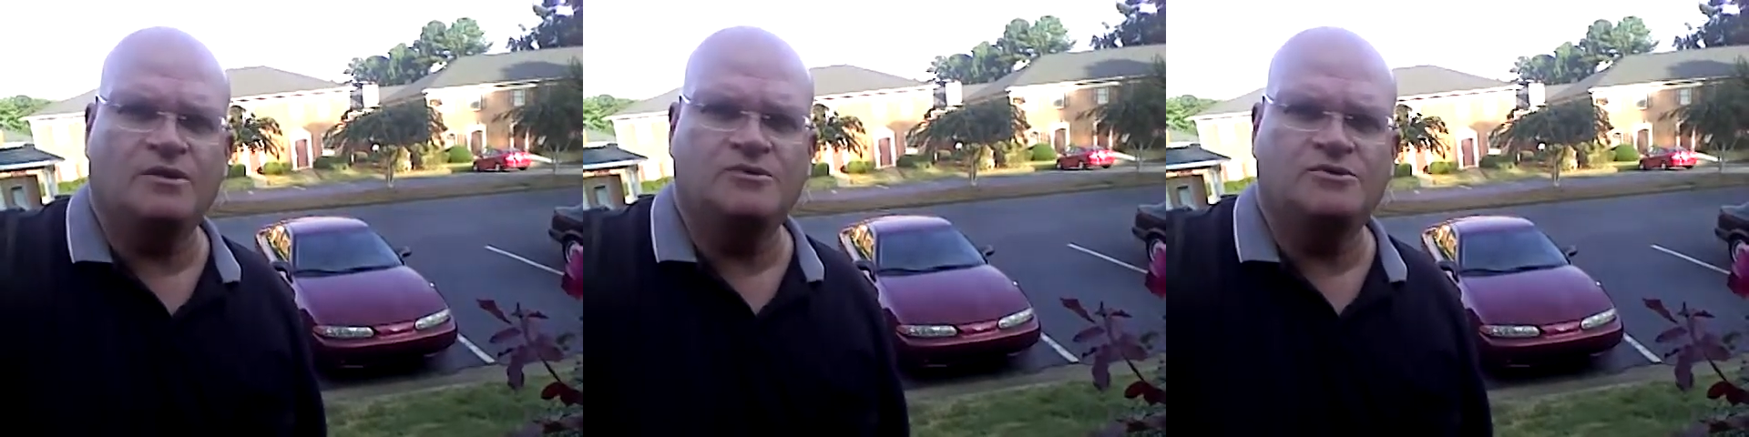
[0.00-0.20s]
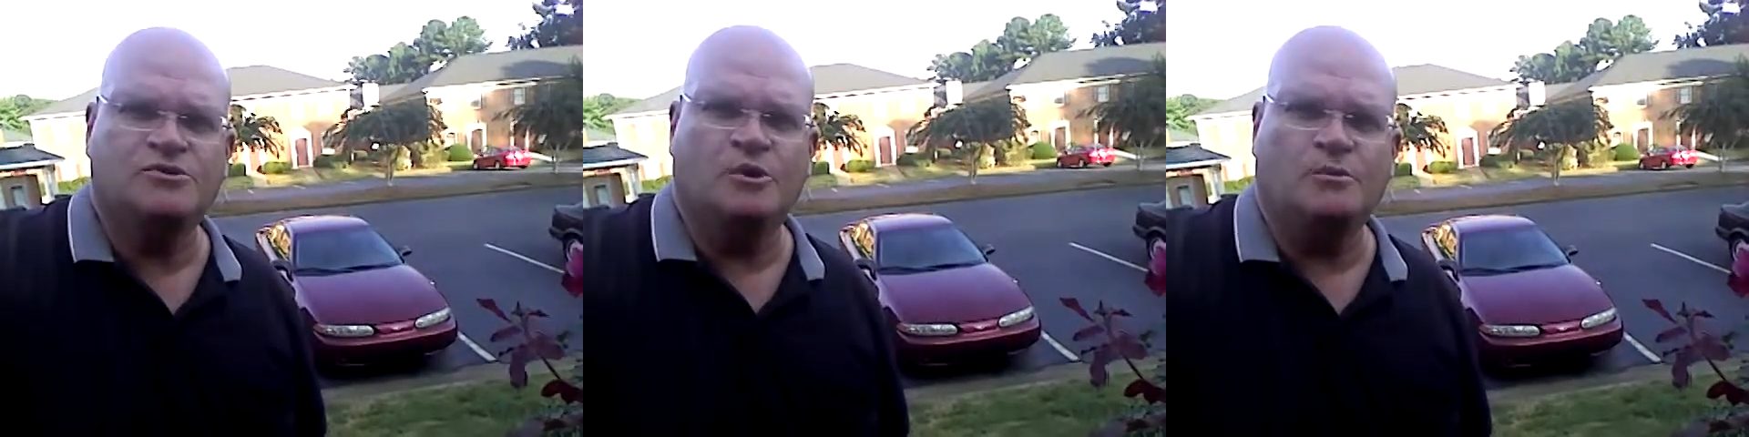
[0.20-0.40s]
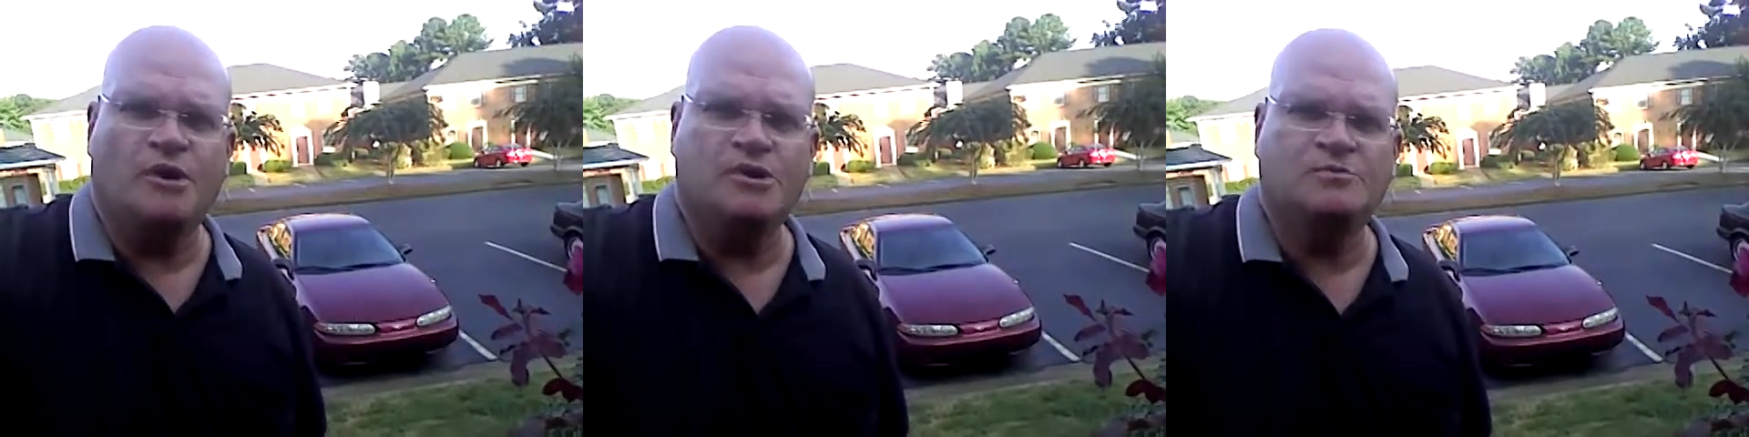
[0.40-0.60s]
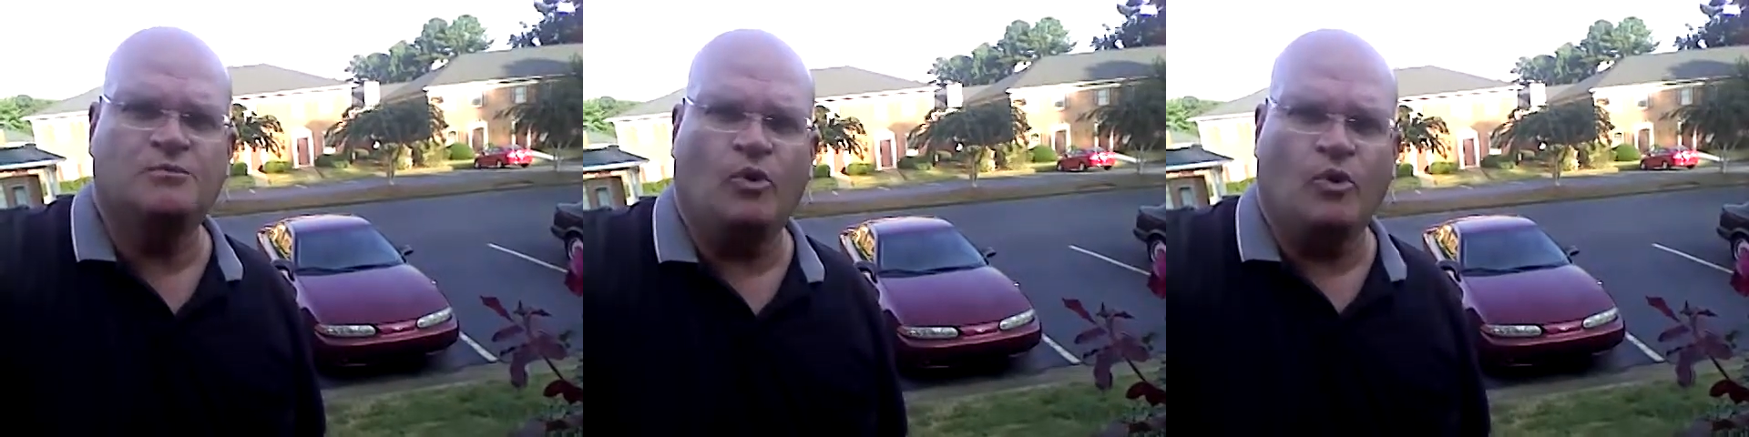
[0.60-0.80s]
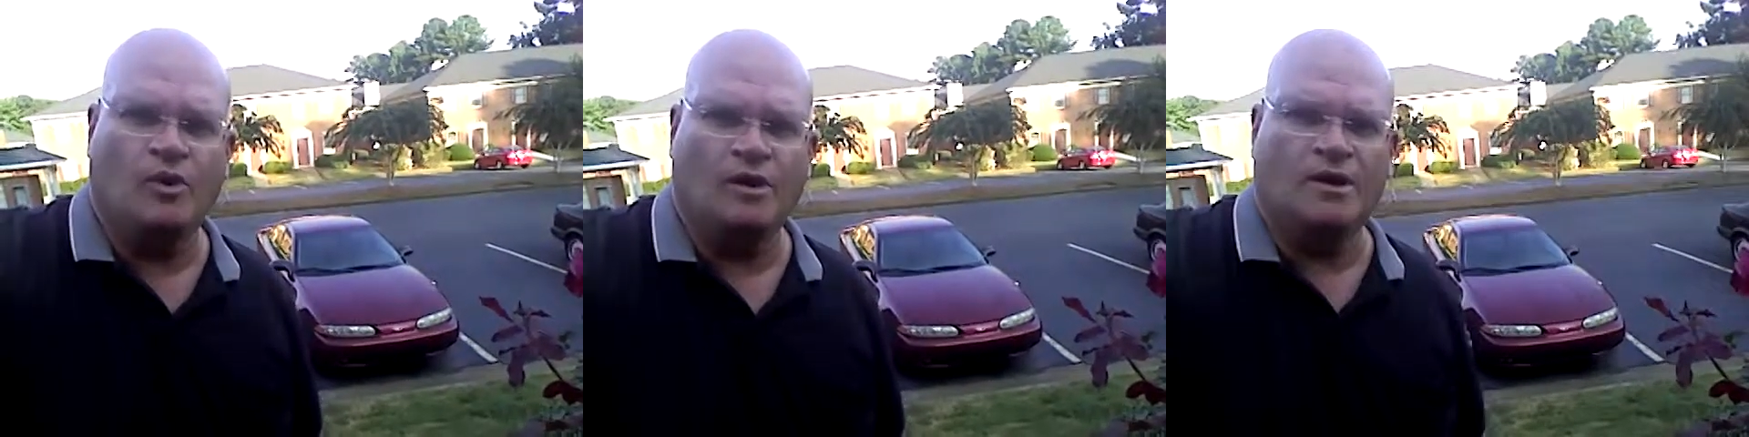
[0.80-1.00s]
do so much
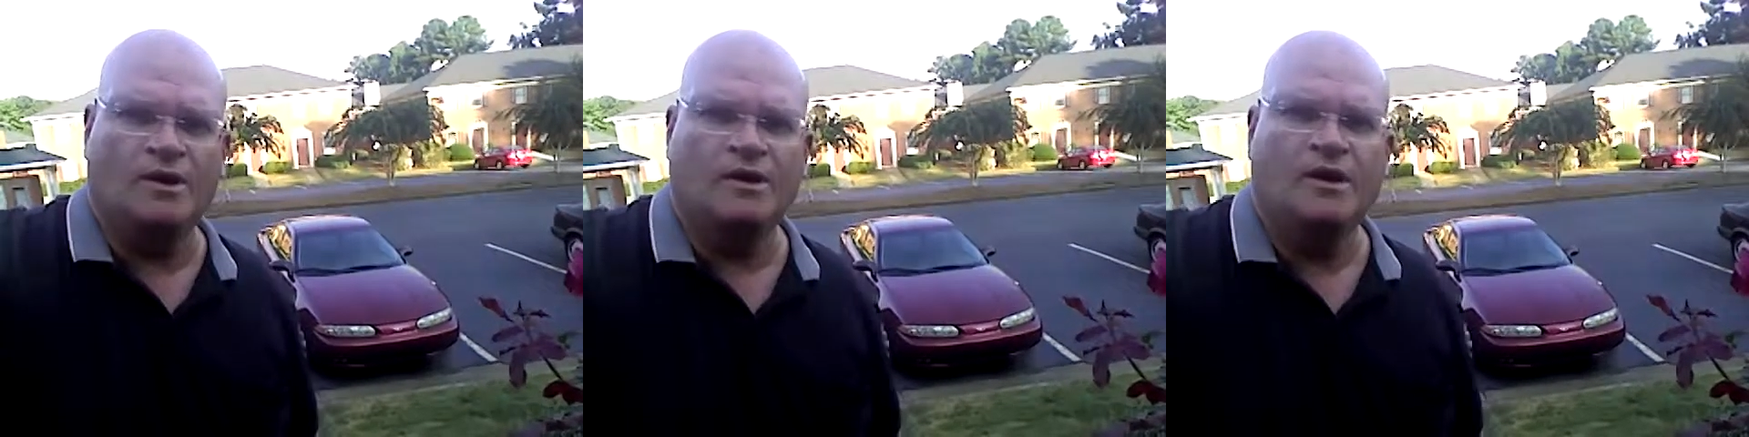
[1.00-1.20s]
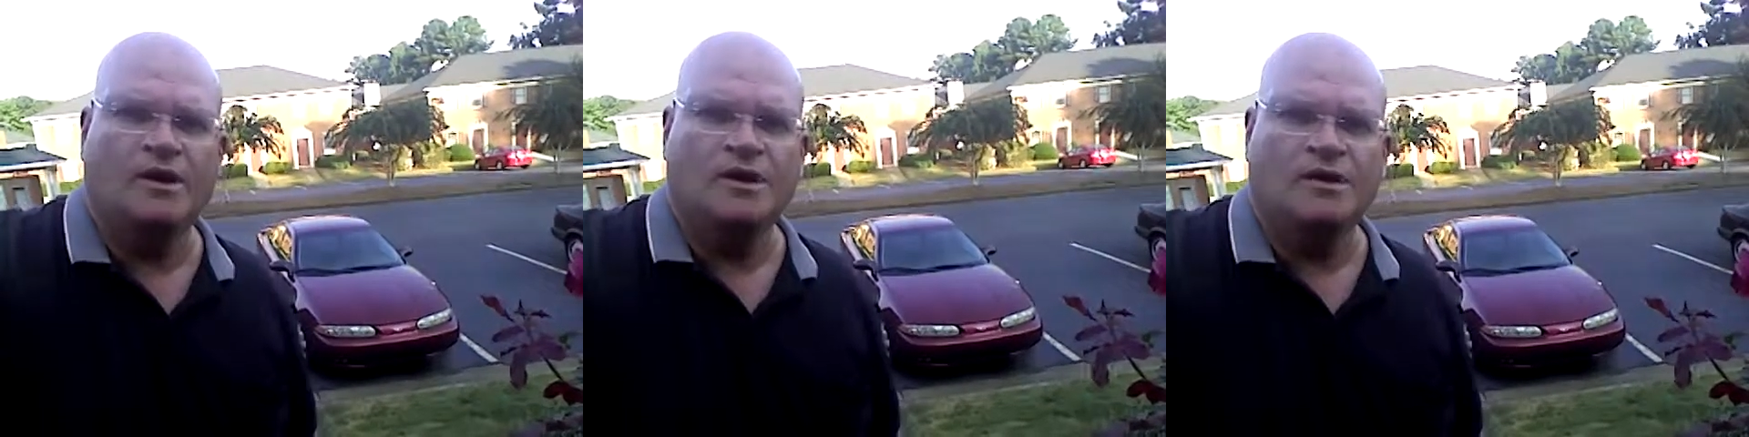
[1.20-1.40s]
more